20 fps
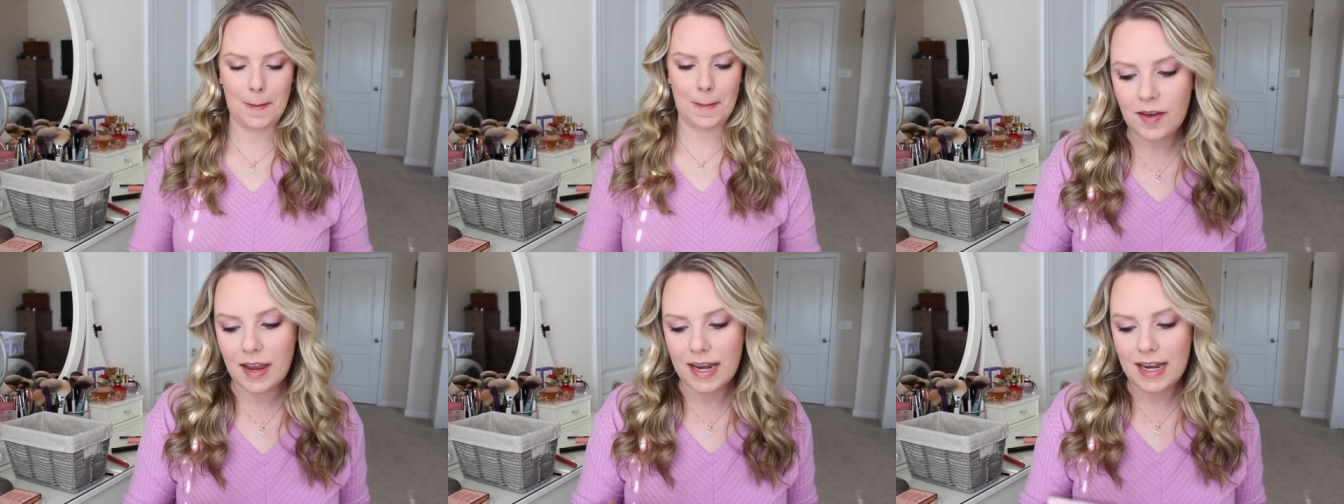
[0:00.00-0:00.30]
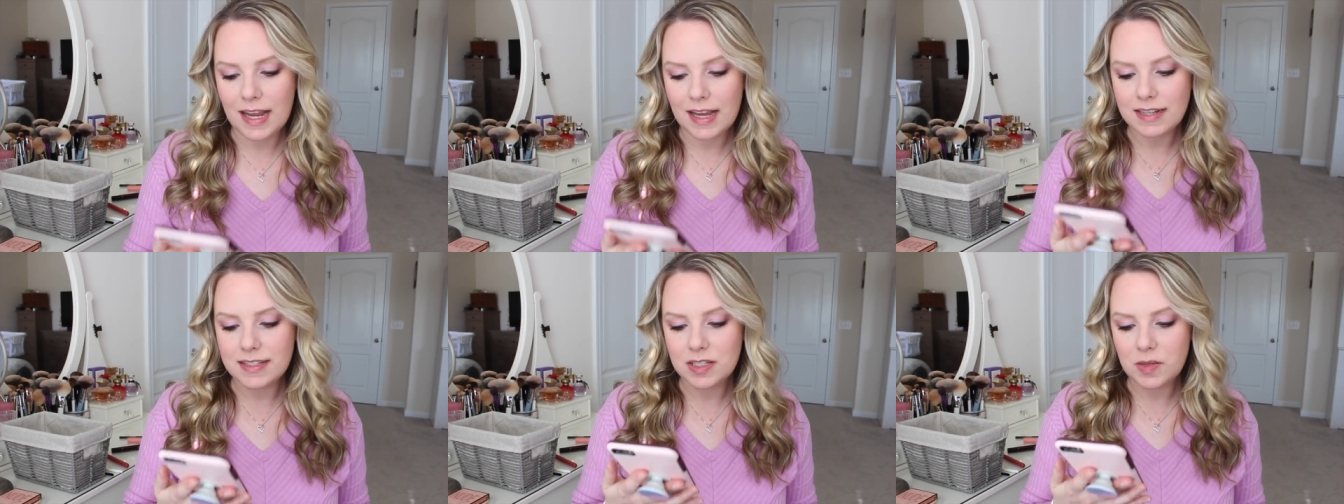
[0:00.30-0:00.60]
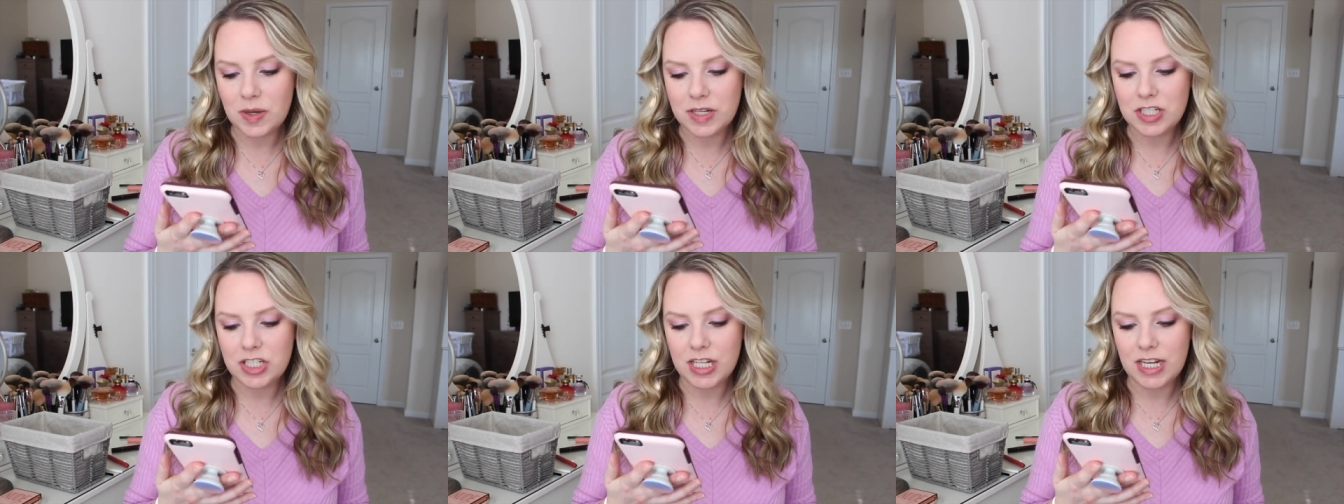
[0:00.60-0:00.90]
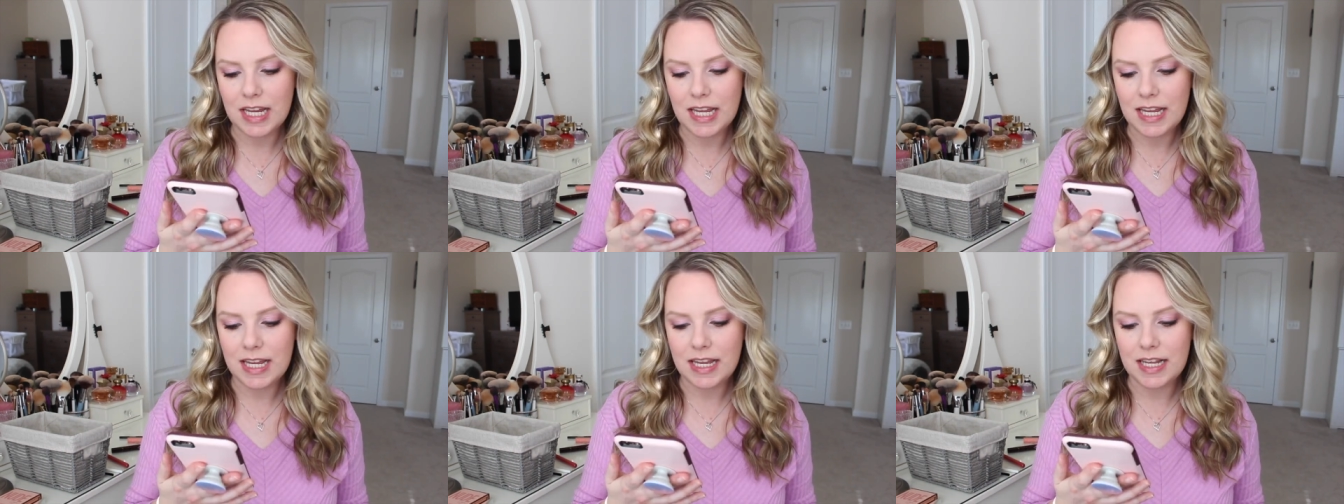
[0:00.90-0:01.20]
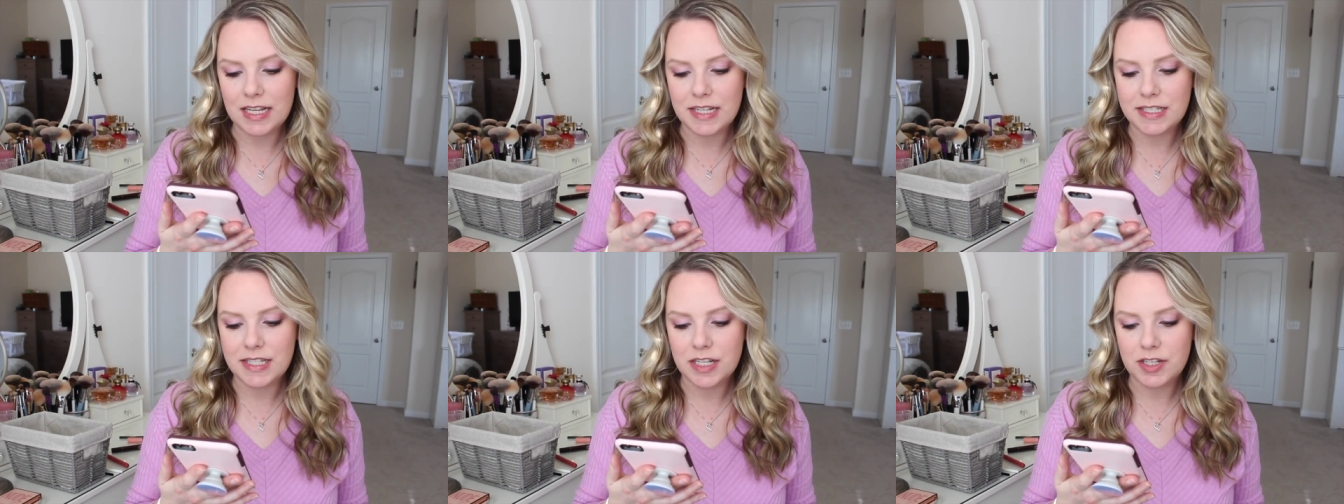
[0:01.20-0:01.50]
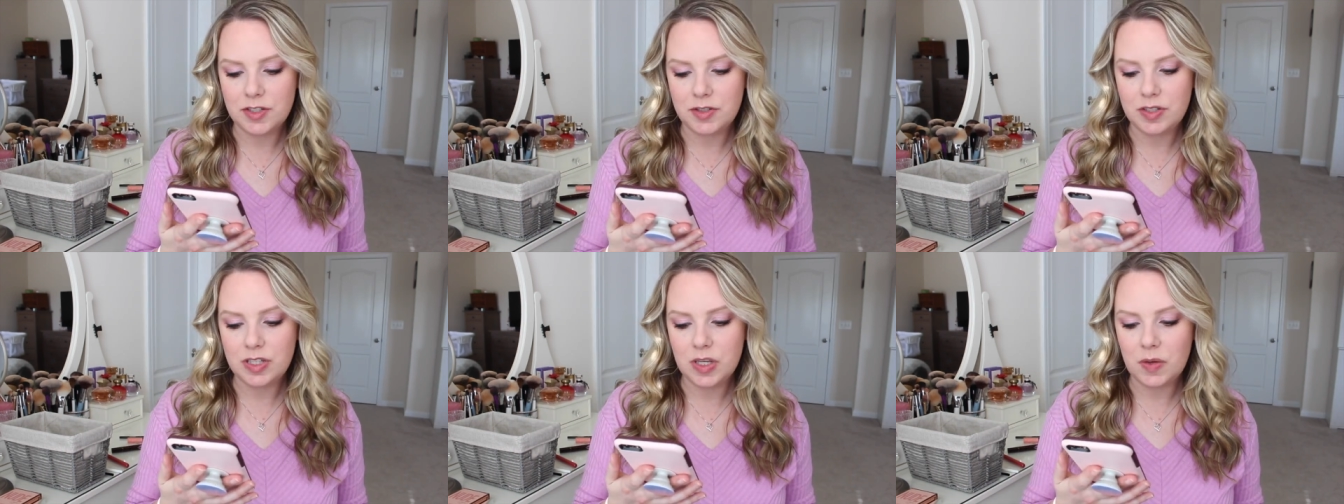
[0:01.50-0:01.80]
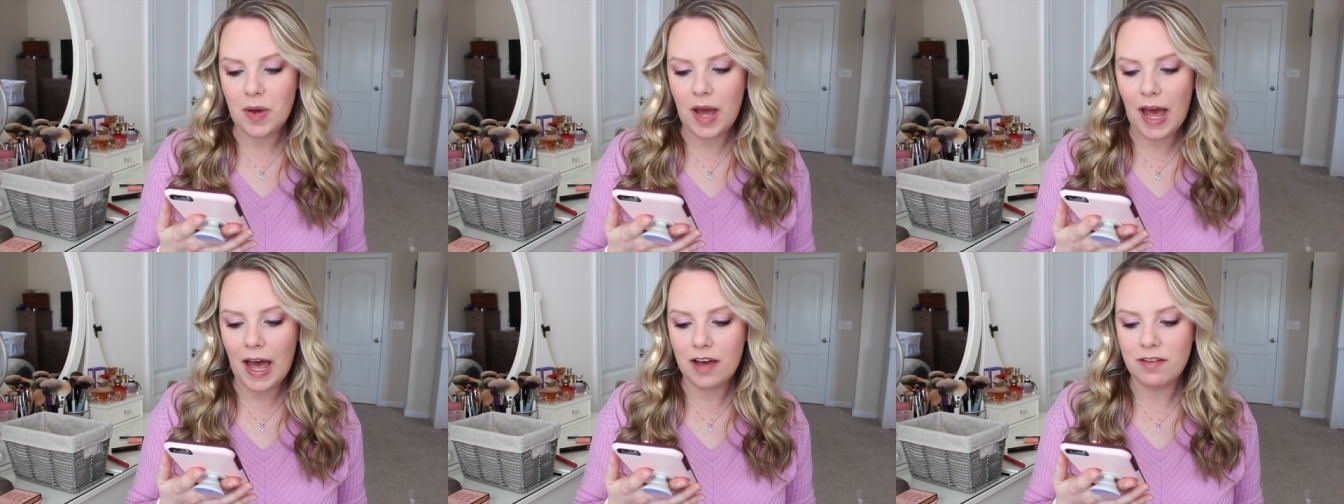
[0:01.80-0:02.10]
Okay, next question is, do
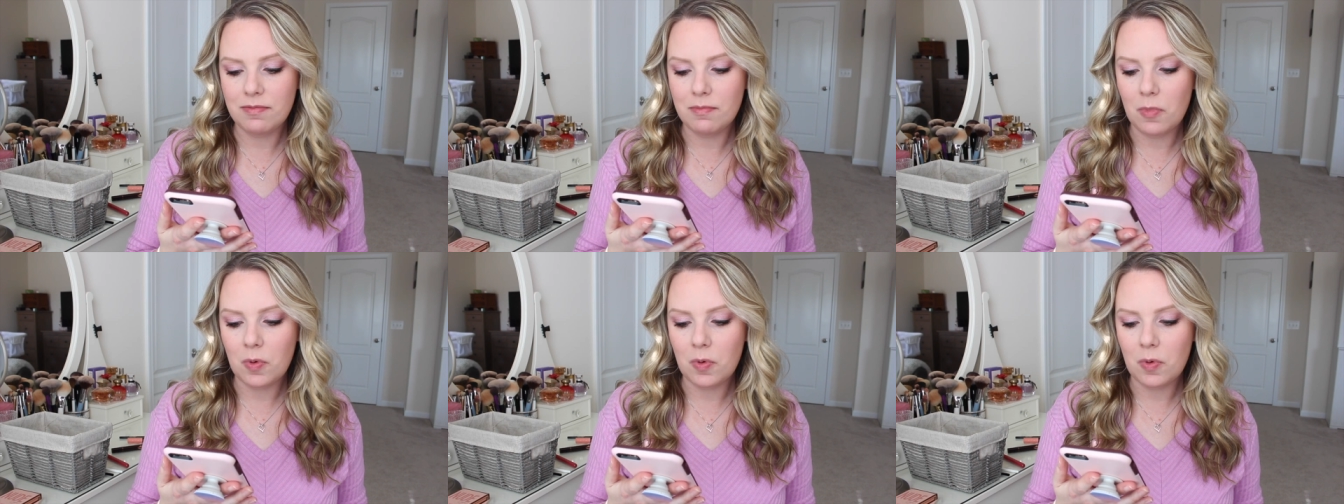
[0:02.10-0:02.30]
you have